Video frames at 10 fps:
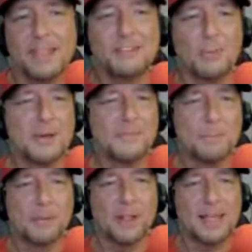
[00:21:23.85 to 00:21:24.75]
This one
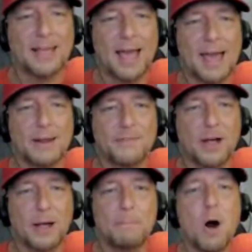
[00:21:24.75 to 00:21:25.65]
from Blake out
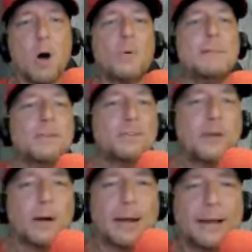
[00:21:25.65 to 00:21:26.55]
of Baldwin,
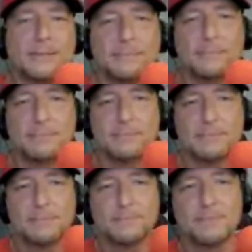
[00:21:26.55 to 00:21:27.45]
Missouri.
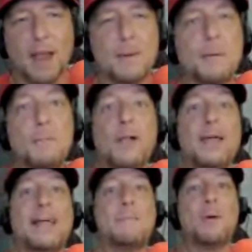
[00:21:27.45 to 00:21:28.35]
I remember
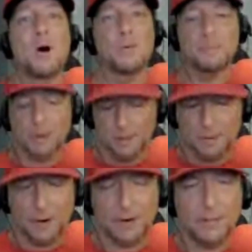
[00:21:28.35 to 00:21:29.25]
playing at Baldwin
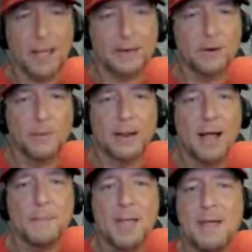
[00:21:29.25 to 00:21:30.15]
Ballpark a lot growing
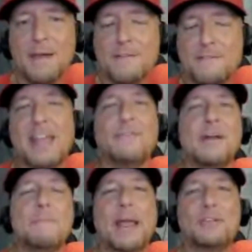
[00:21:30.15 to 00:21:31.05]
up.
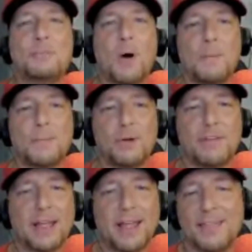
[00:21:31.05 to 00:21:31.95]
Favorite baseball
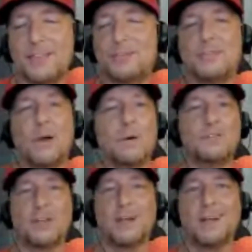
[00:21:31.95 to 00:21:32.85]
movie? And this is
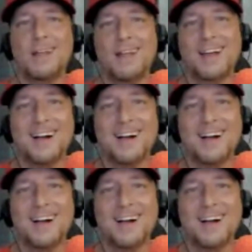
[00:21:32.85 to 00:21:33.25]
always a